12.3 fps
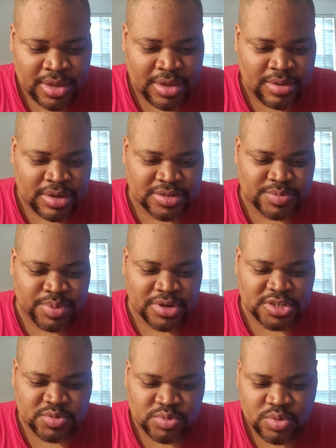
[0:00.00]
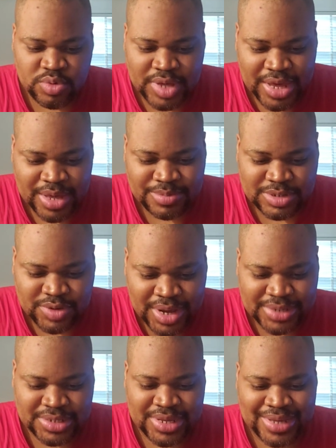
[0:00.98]
because punts ruled game
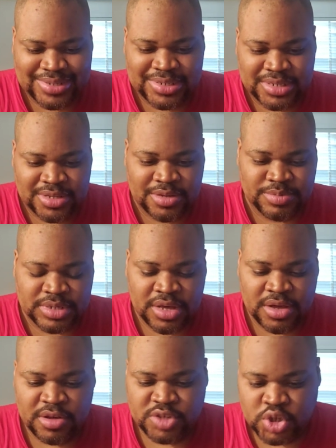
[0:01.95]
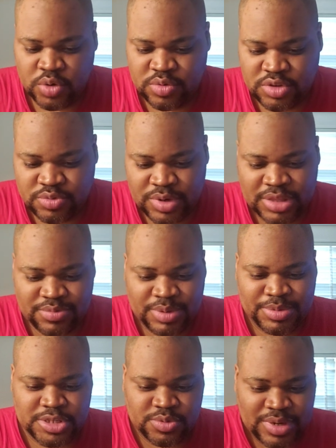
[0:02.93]
strategy as teams total 23
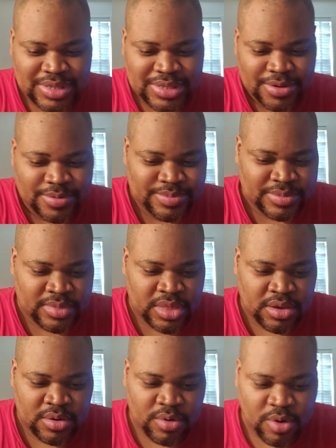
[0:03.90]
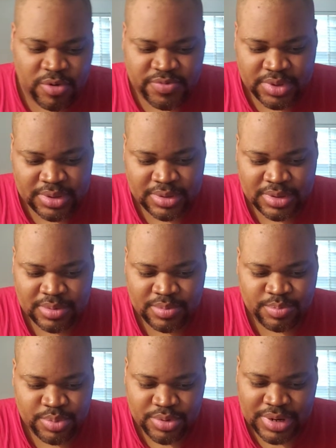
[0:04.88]
between them, often
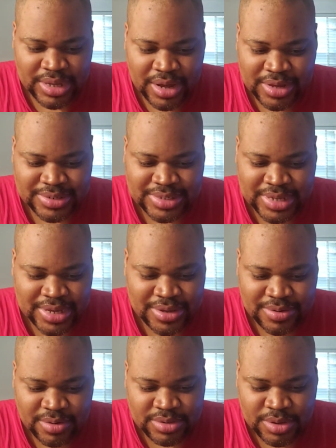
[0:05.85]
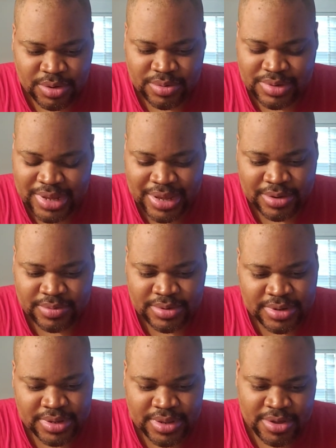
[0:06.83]
booting on second or third down.
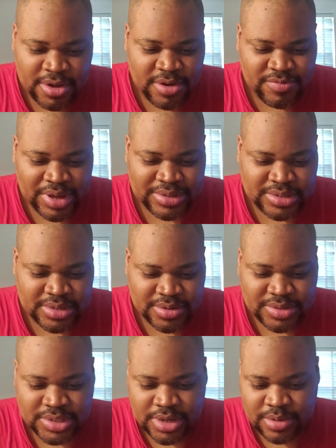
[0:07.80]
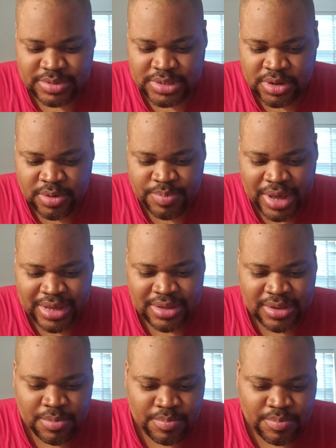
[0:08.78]
Volunteer sub tailback
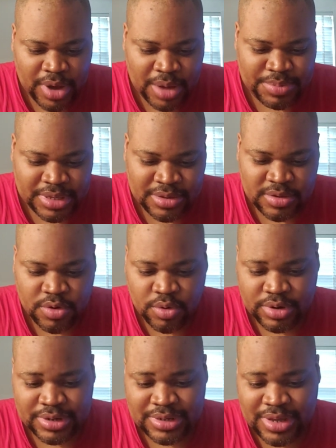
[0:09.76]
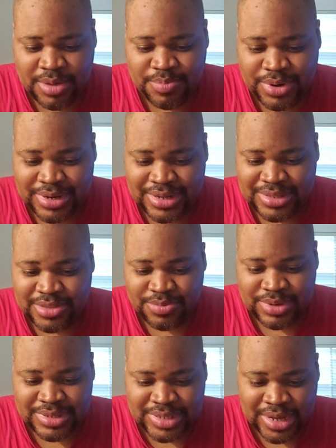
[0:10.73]
Bobby Gordon punted 3
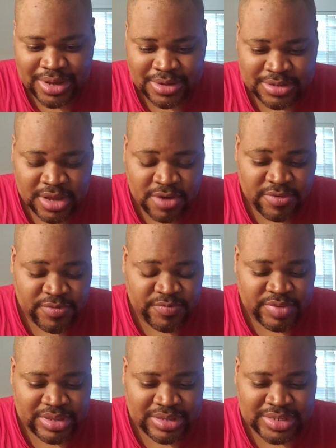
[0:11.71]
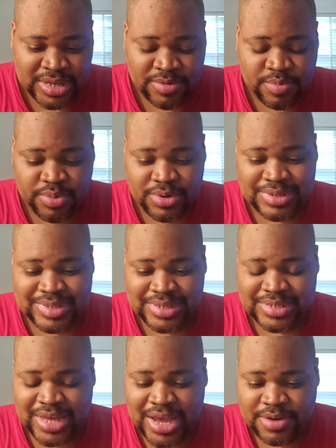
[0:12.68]
times for 57.6
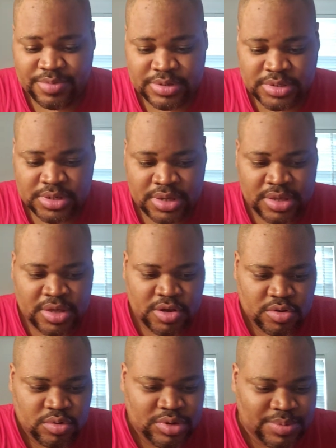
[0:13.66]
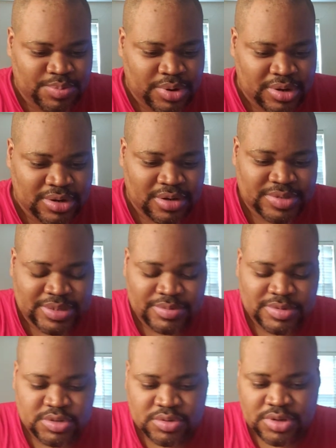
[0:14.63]
average, including punt of
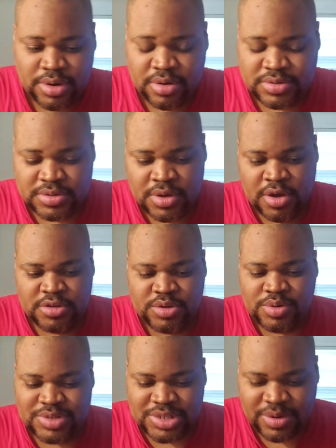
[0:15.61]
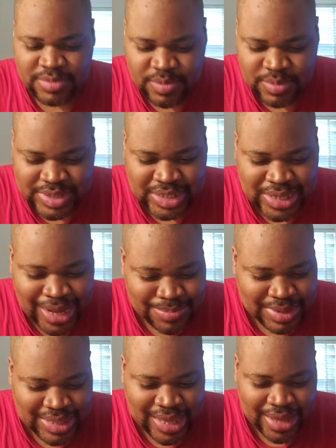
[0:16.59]
72 yards. So conservative was
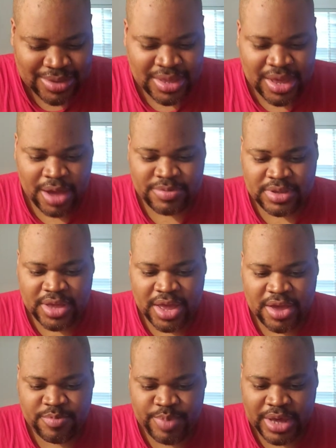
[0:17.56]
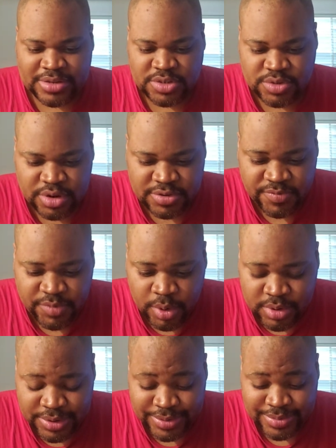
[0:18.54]
climate that after halfback George
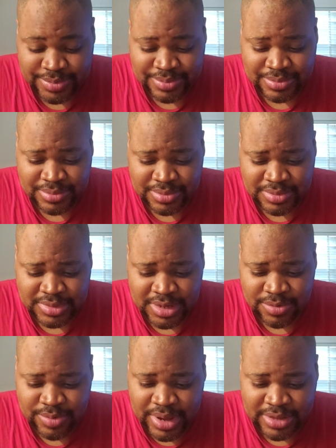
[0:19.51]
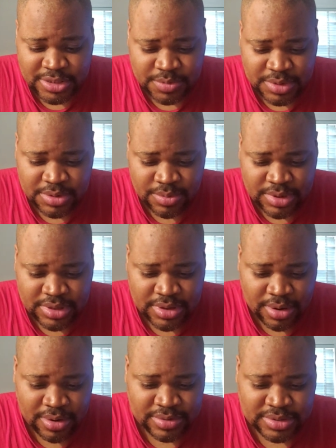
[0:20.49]
Volker ran 21
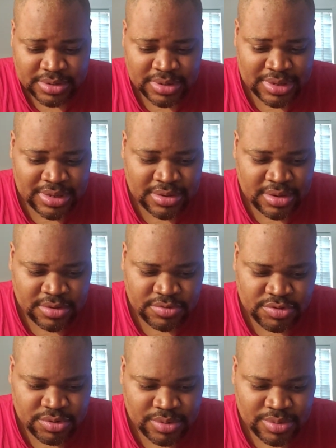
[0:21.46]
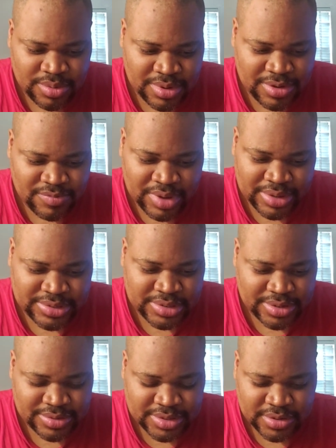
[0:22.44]
yards into
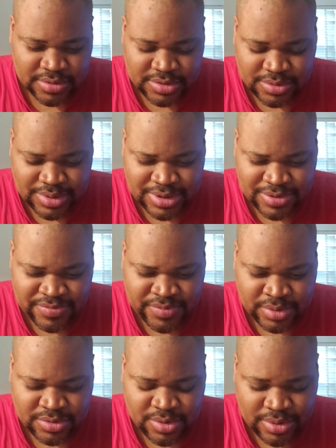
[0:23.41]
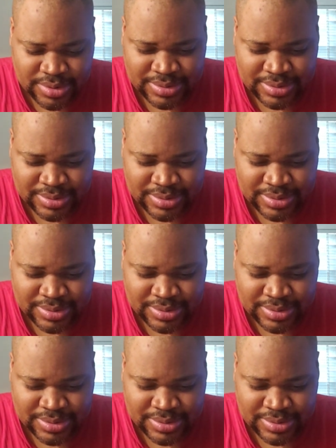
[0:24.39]
Volunteers territory in first quarter.